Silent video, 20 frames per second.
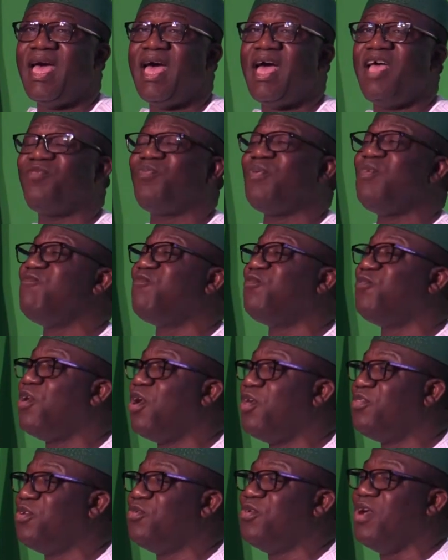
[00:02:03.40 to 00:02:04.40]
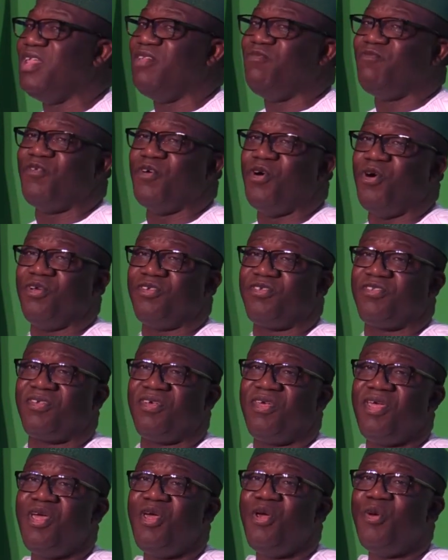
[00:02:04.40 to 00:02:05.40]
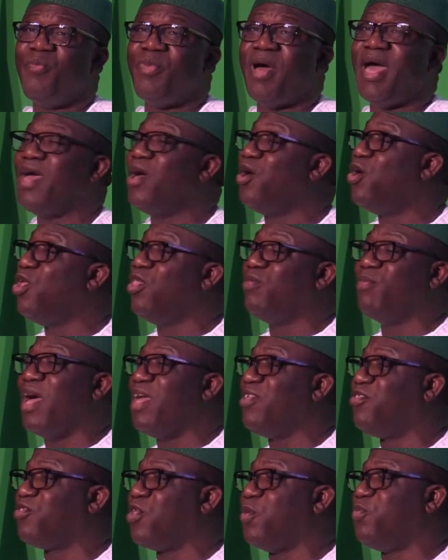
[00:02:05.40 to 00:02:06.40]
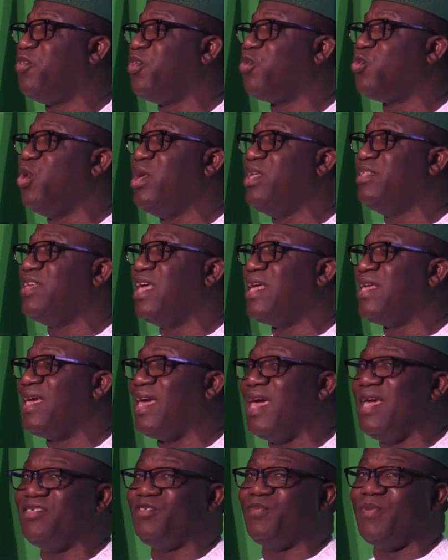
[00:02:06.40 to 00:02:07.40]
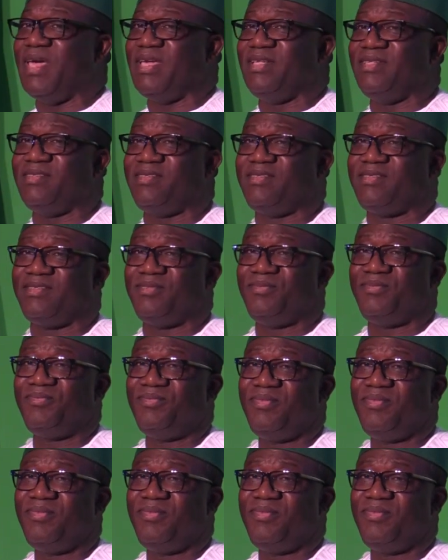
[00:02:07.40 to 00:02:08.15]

has been further reinforced by all my subsequent engagements